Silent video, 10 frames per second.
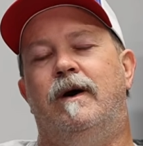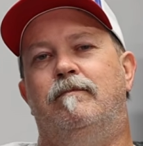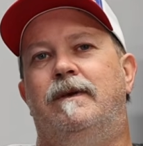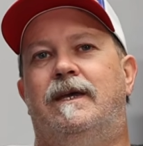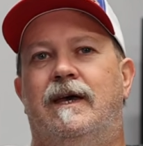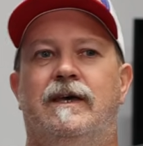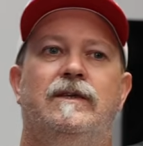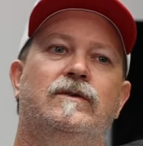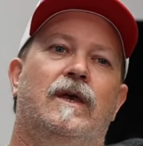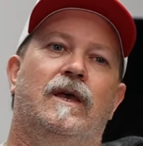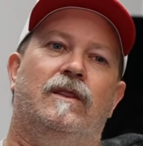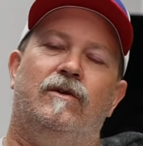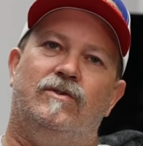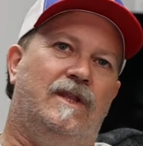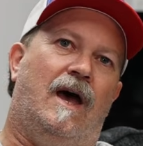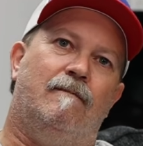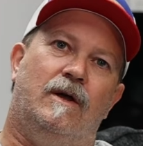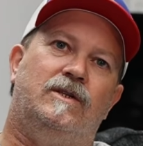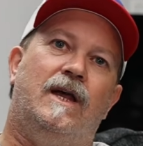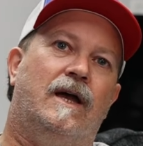but because there's not
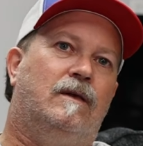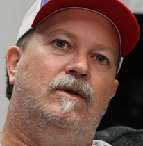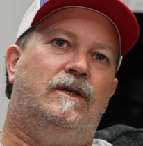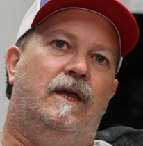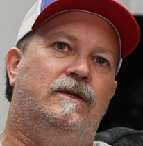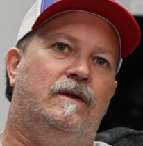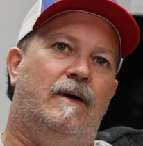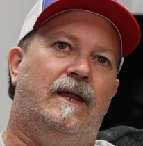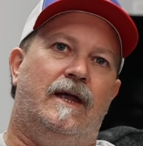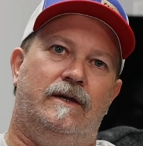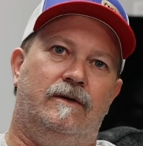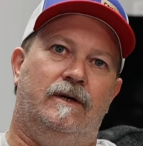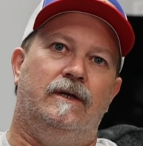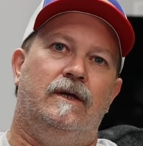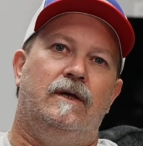much documentation about how to do it.